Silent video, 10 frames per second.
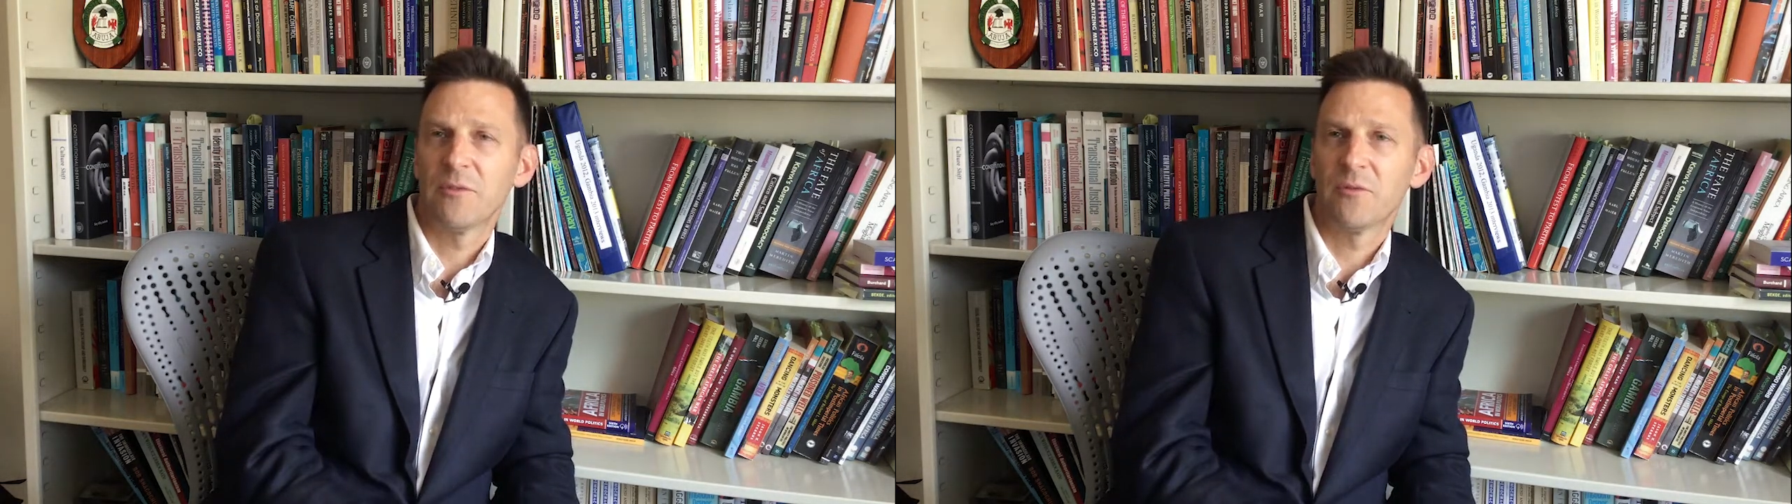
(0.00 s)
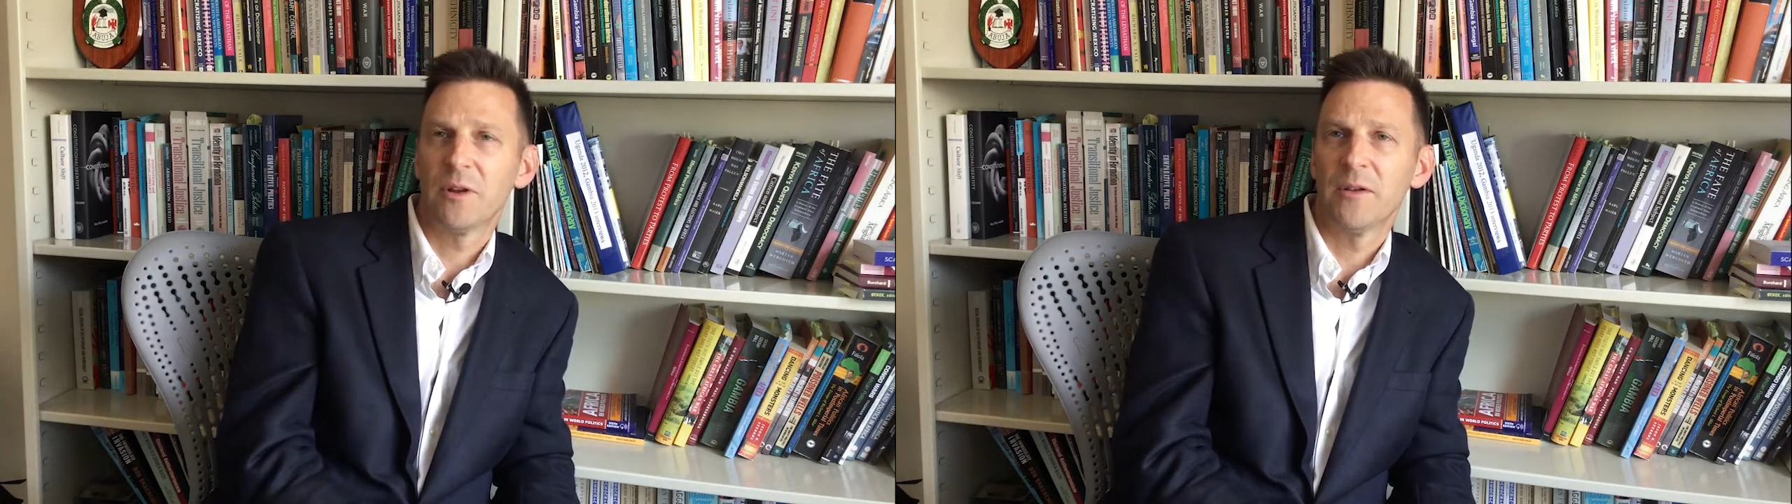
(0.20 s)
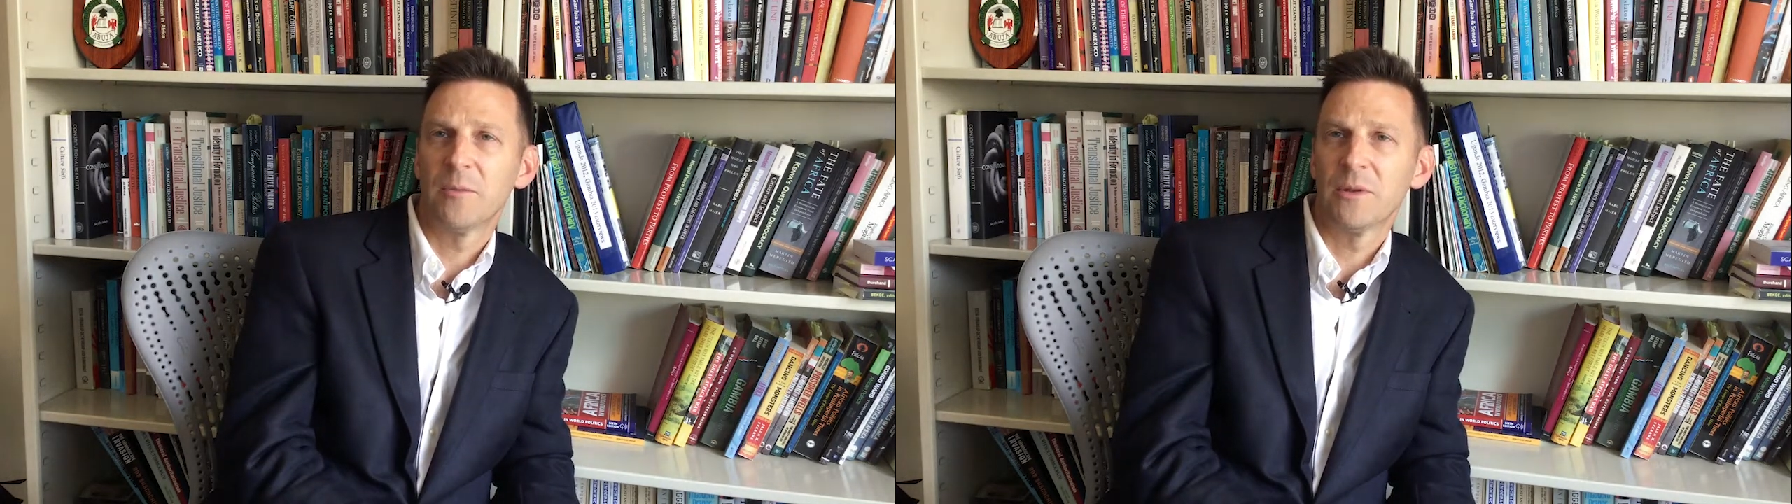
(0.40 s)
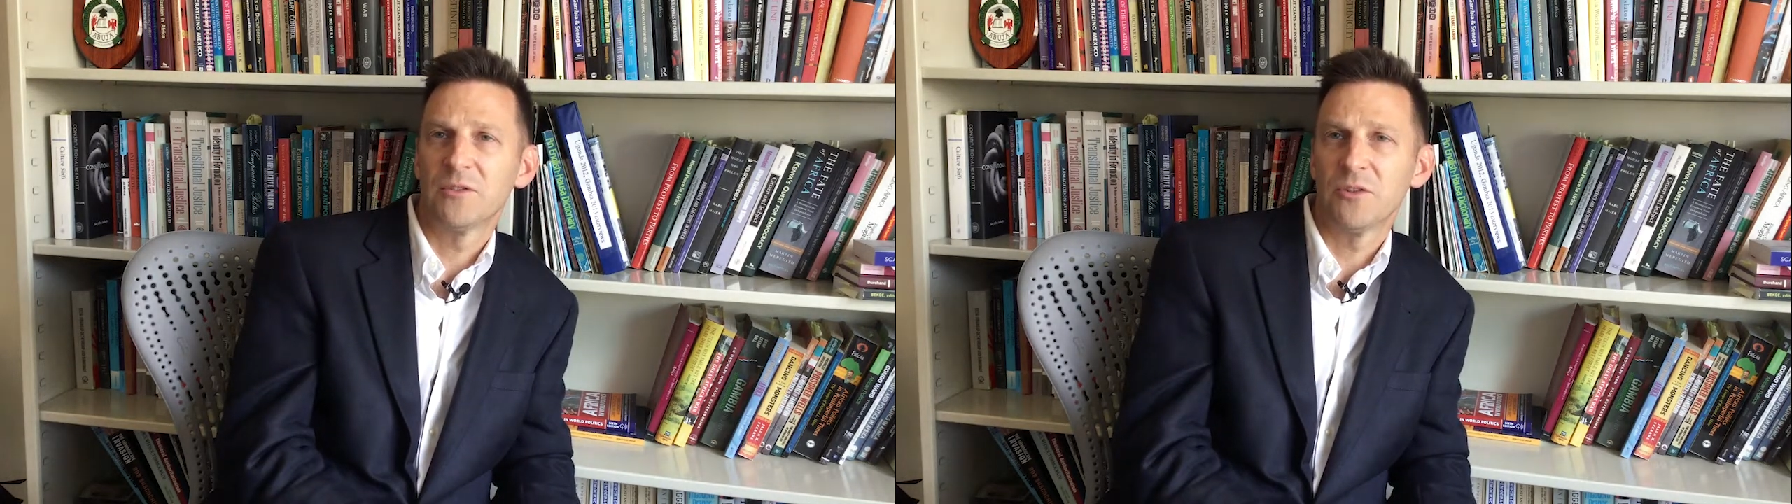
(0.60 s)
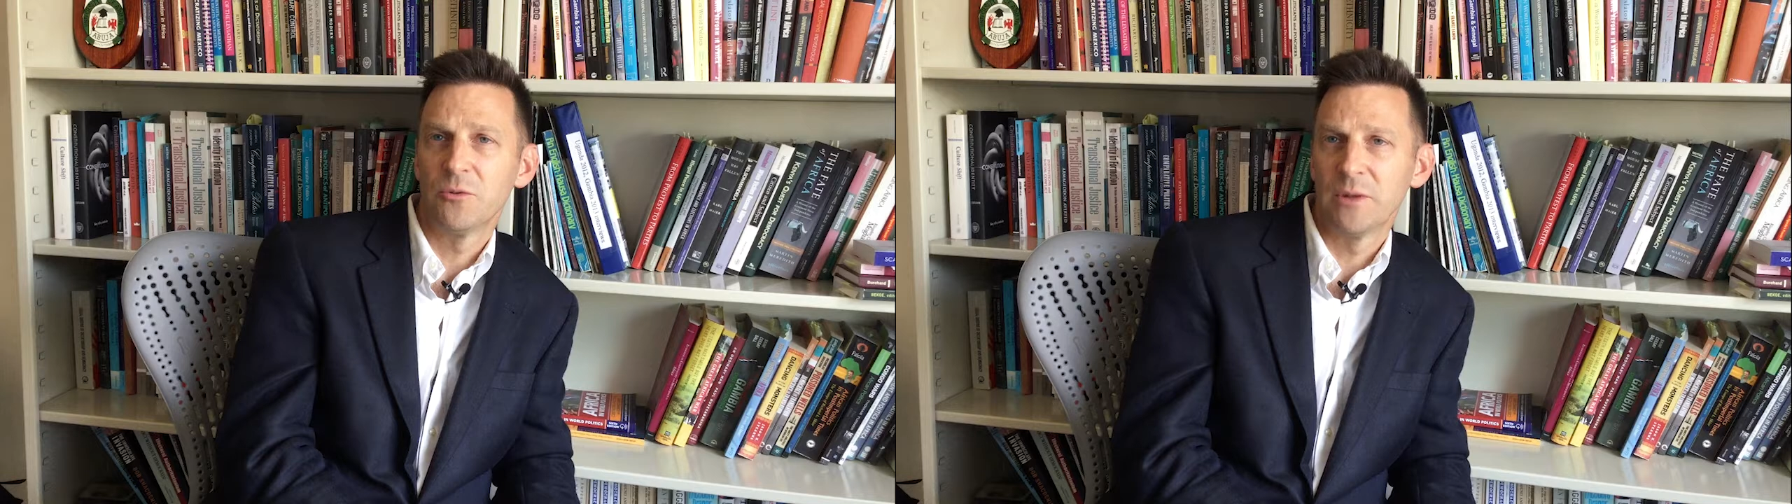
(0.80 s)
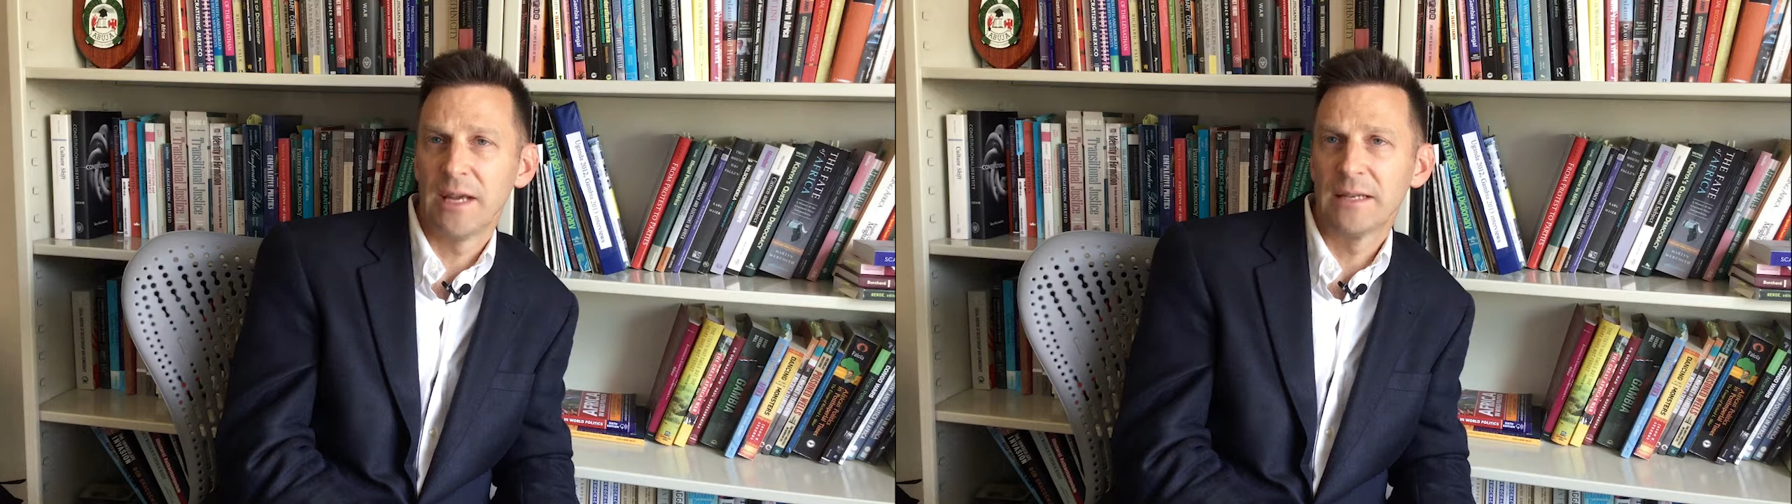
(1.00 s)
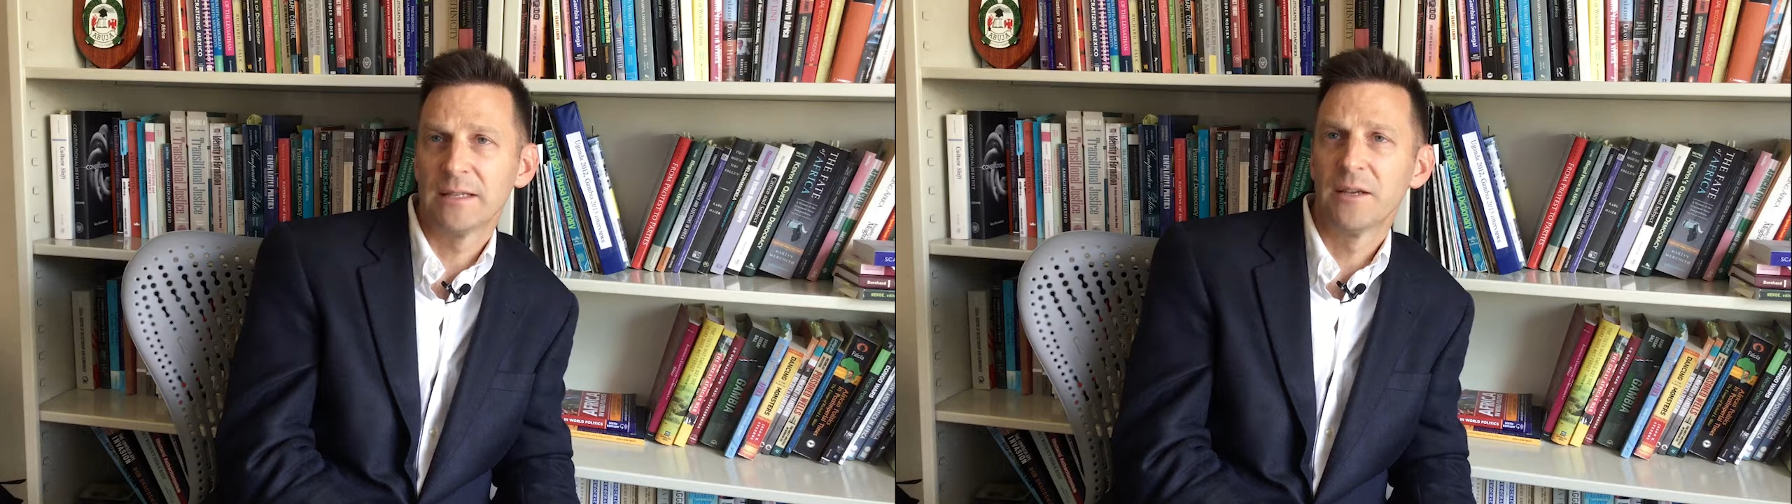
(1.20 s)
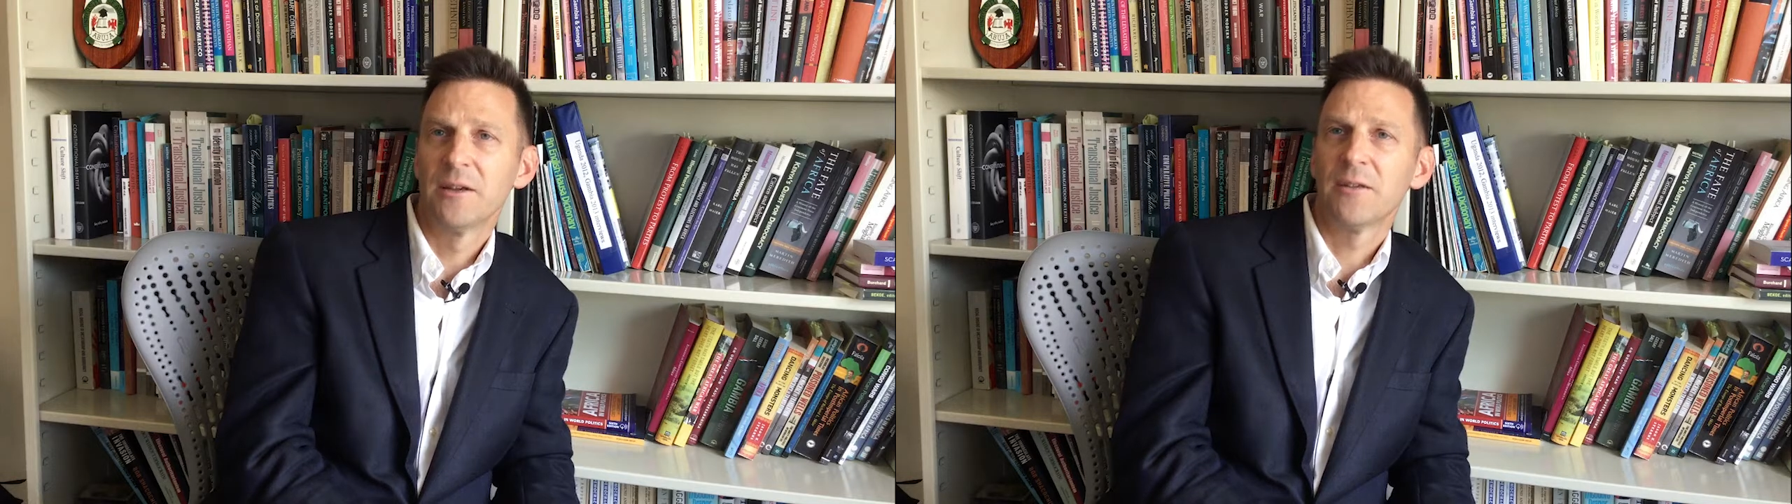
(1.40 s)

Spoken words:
referendum, it's too late.